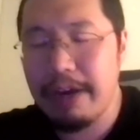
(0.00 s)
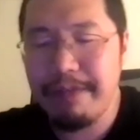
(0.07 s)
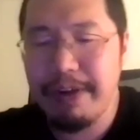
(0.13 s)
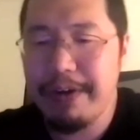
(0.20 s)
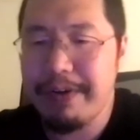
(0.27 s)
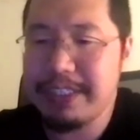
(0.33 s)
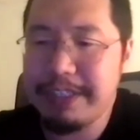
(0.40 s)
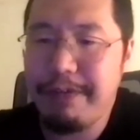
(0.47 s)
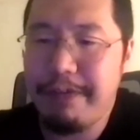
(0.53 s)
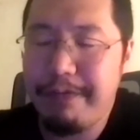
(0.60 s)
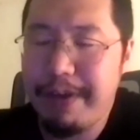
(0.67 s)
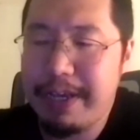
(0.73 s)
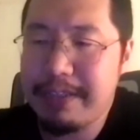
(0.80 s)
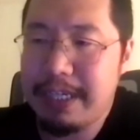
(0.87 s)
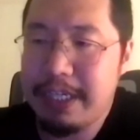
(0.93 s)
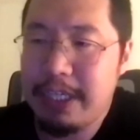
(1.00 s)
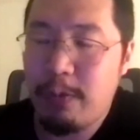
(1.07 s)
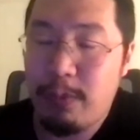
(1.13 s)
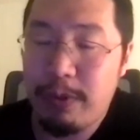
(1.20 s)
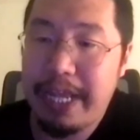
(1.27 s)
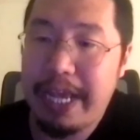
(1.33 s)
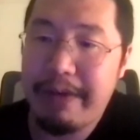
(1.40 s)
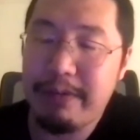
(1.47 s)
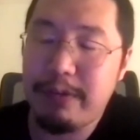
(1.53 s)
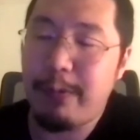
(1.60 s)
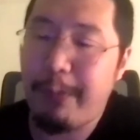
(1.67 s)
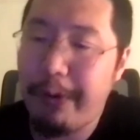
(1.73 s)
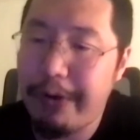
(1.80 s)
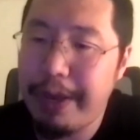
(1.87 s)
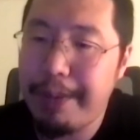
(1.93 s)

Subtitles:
various different things that you wouldn't have to worry